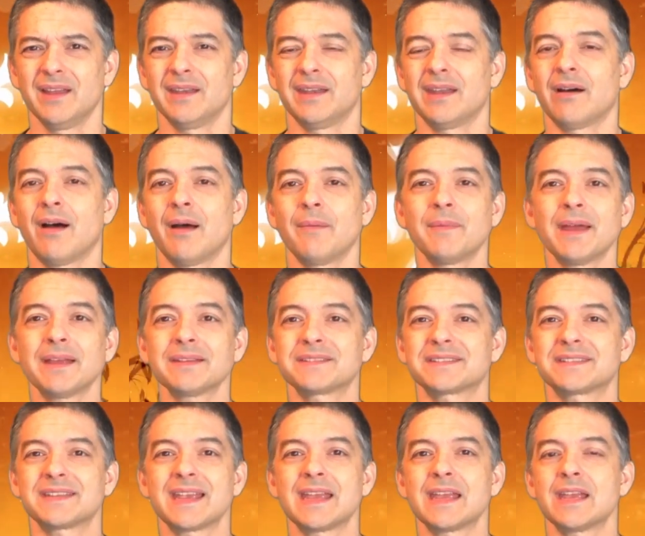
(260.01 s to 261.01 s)
Now, I'm not
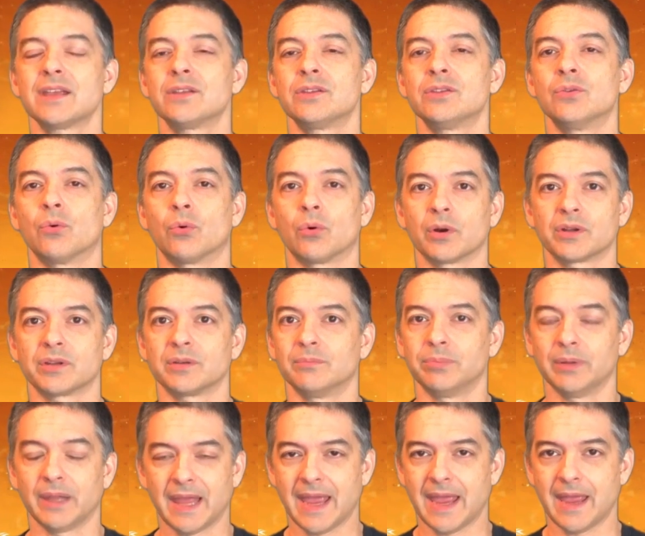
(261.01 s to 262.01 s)
saying you're to
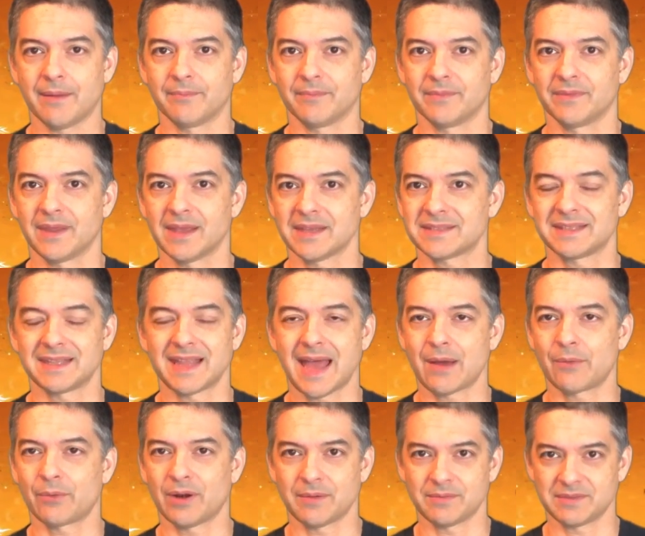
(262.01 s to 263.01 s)
blame. That's
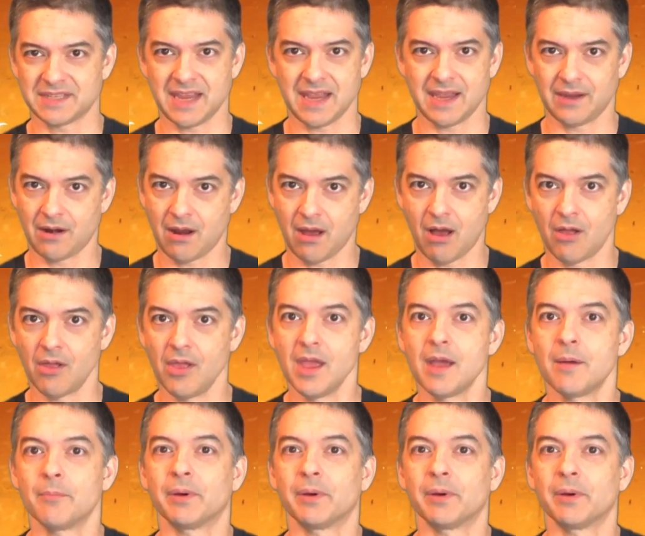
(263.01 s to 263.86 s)
not what I'm saying at all.